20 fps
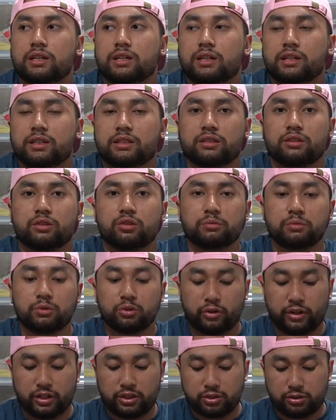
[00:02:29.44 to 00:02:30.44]
It's a normal
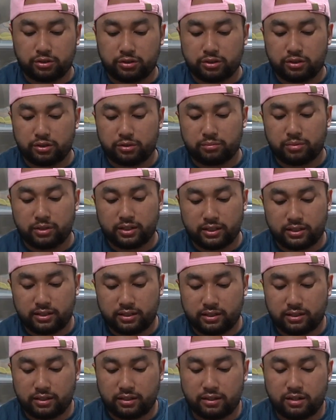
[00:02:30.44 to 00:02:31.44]
Crenshaw shirt, but it's
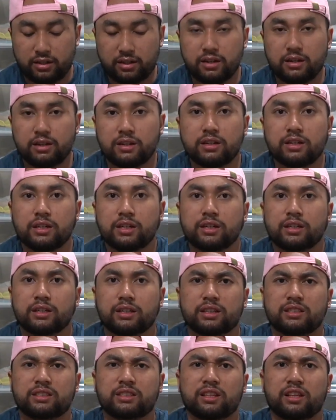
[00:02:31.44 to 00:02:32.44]
a
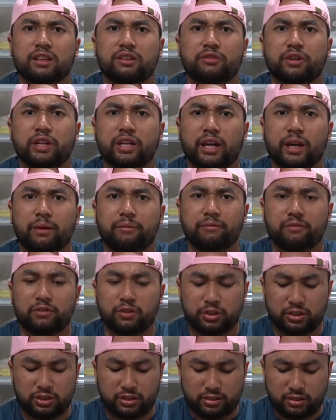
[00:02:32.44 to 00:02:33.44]
3M
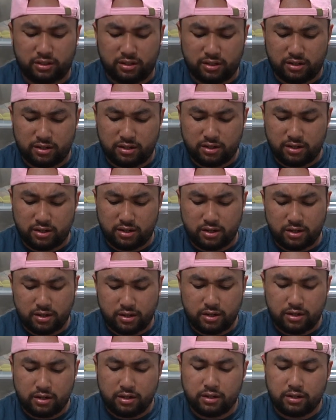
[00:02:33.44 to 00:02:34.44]
version.
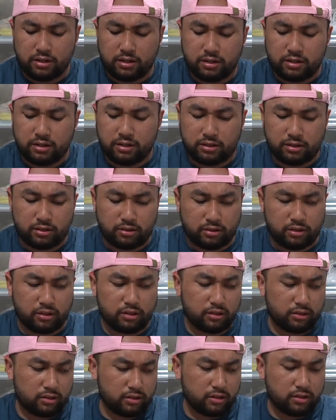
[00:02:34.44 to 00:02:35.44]
So
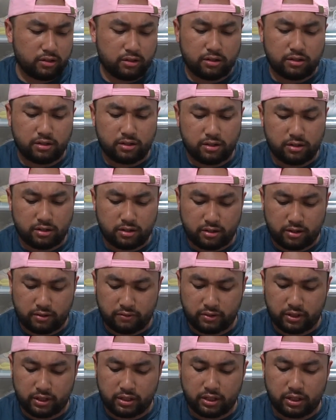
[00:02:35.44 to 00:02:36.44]
yeah,
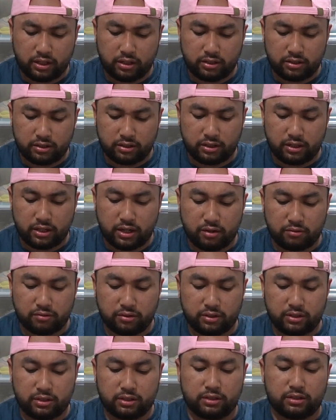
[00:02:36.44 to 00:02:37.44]
definitely keen to see how
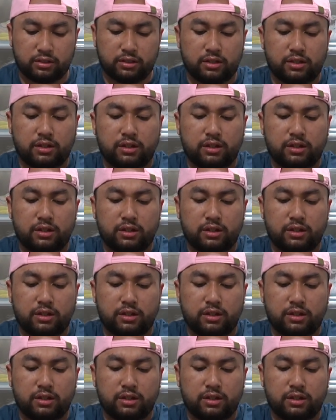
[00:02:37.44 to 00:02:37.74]
this is